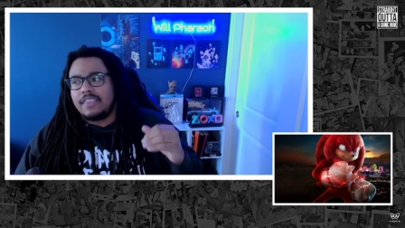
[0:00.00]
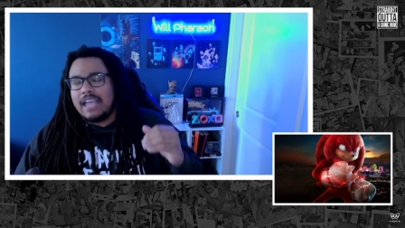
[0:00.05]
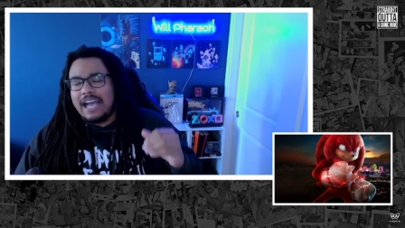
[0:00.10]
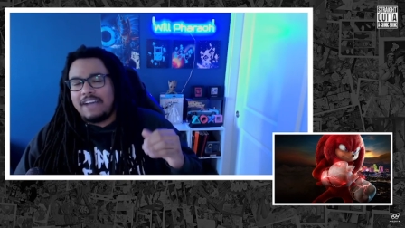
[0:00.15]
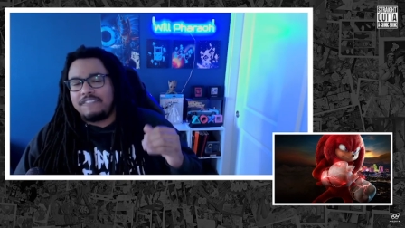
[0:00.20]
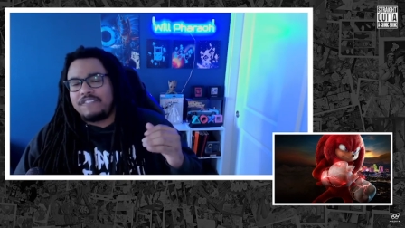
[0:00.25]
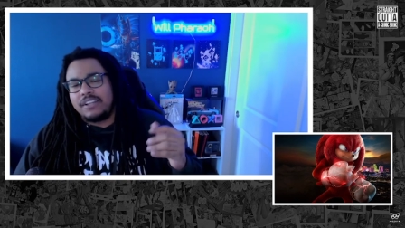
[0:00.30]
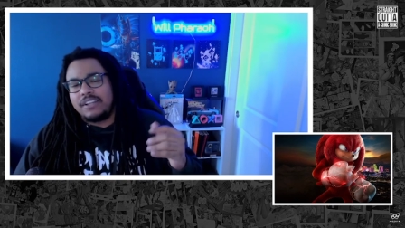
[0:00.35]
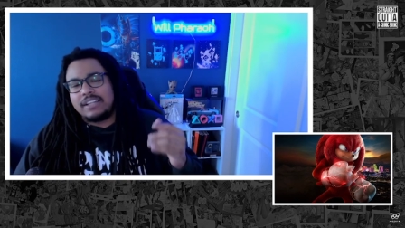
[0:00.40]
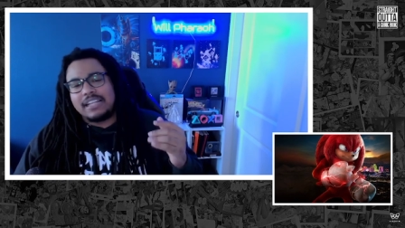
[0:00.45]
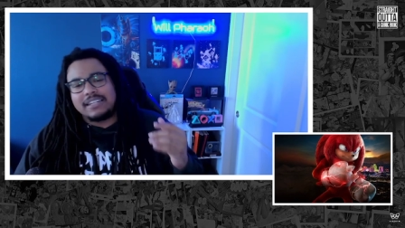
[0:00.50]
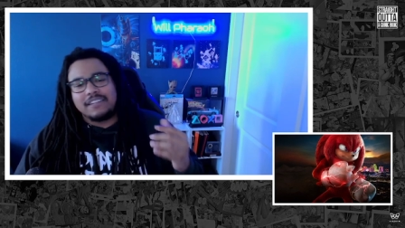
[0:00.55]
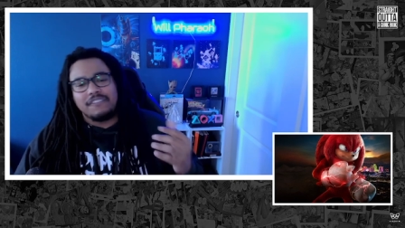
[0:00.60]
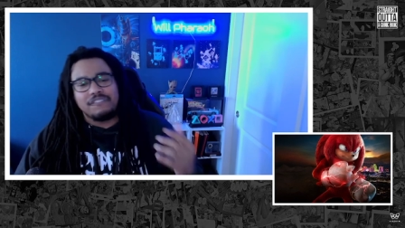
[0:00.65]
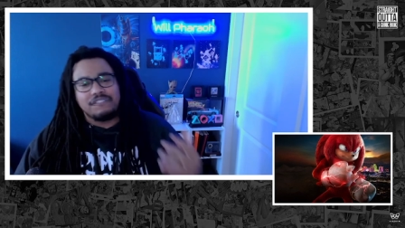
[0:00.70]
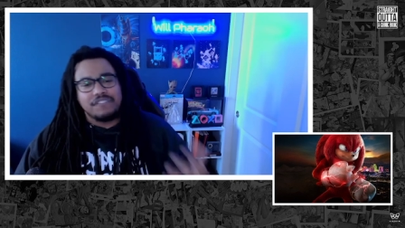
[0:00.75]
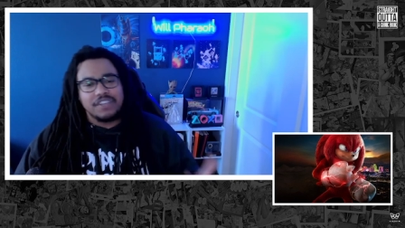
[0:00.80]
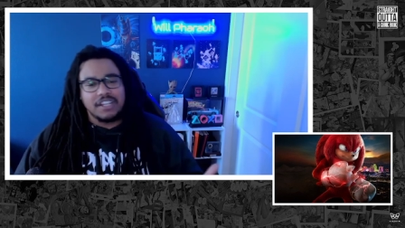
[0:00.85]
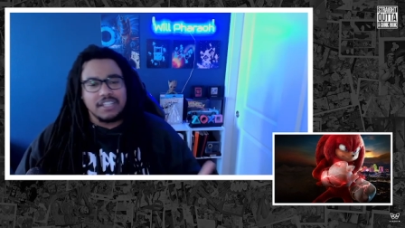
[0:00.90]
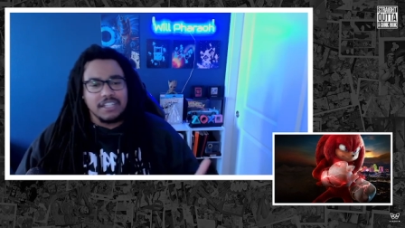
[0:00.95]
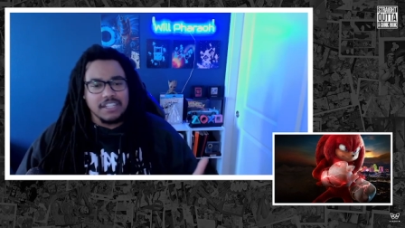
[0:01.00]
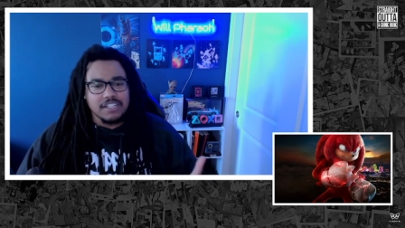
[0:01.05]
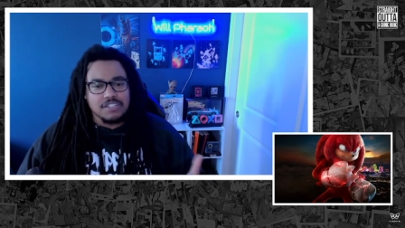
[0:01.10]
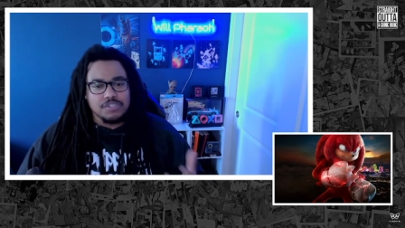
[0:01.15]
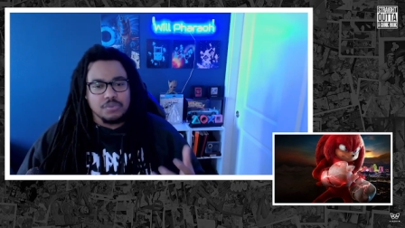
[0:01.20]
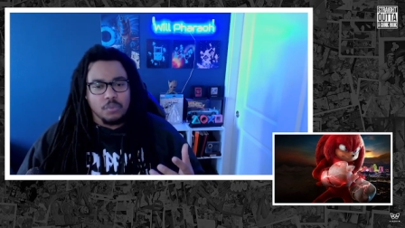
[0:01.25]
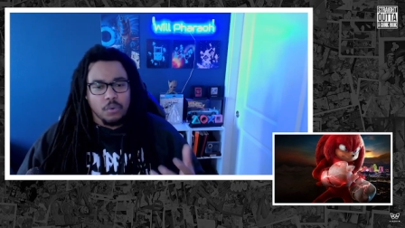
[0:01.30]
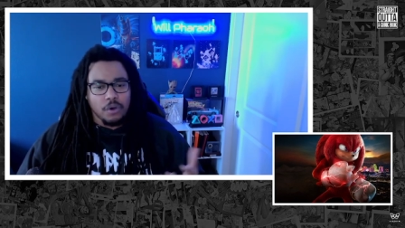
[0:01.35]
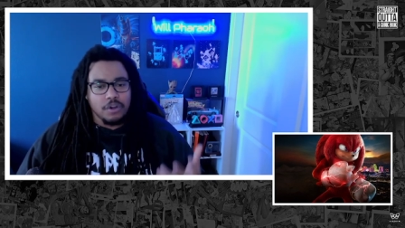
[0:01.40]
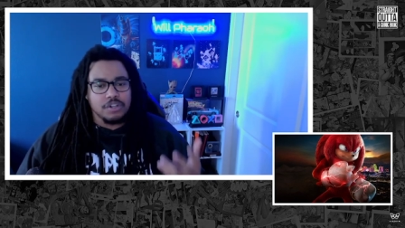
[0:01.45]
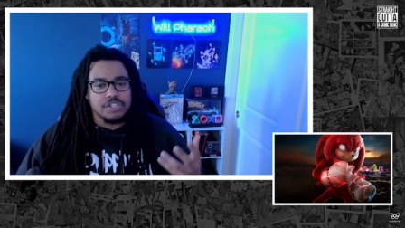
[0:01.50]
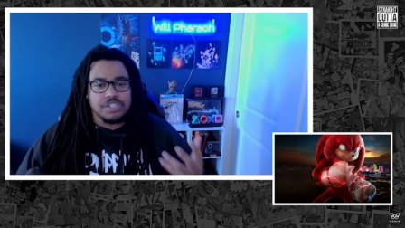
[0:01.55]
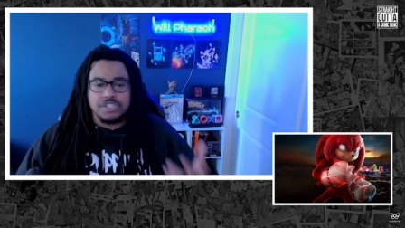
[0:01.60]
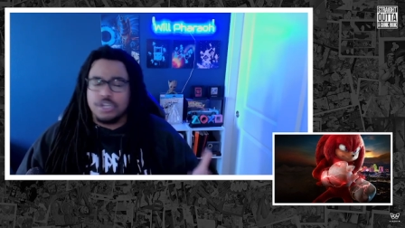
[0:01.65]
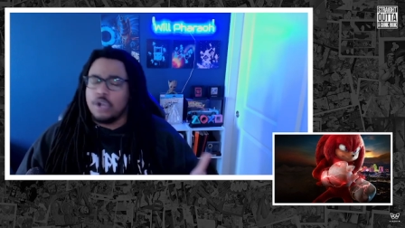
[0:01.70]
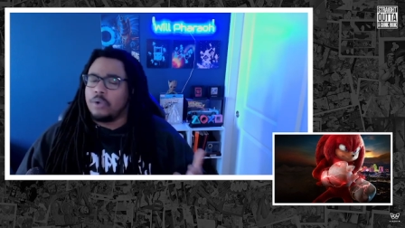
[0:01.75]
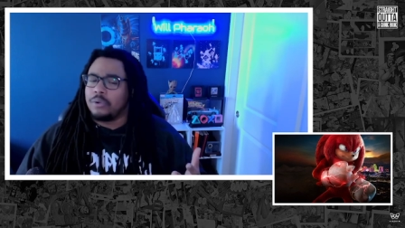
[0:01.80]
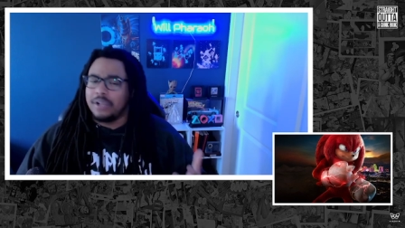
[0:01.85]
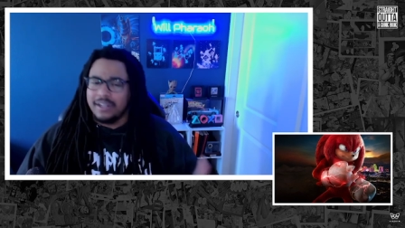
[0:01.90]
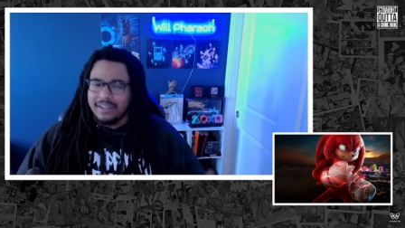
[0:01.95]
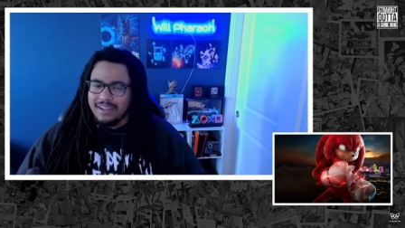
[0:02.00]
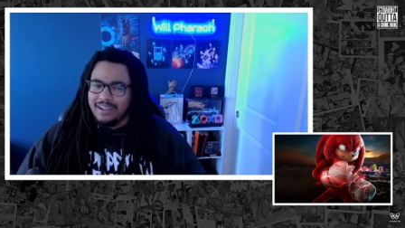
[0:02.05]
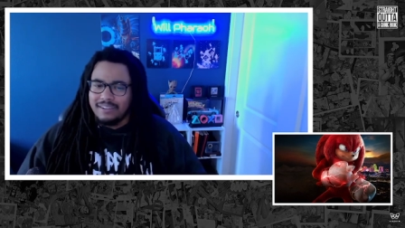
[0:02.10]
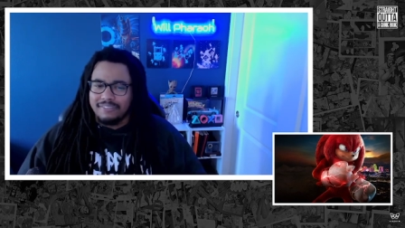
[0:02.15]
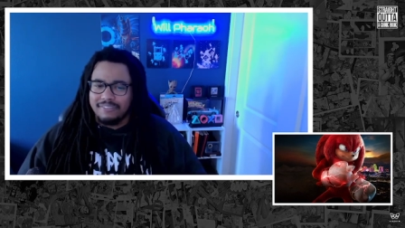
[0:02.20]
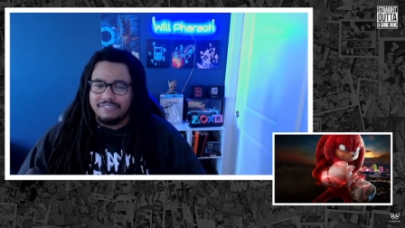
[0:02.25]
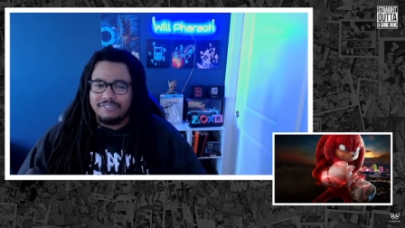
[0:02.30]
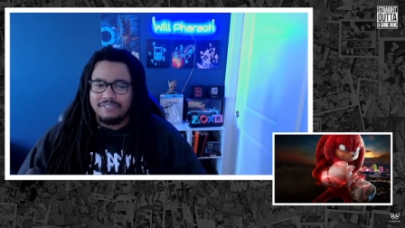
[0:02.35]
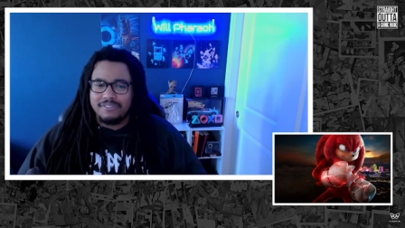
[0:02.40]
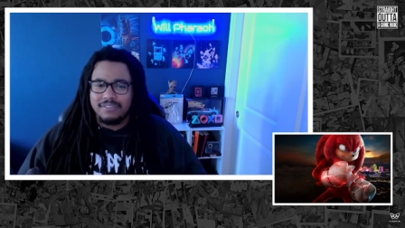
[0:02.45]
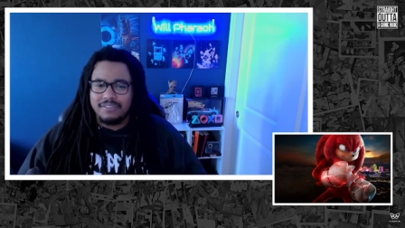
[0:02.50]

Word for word: I felt like the villains weren't shown enough.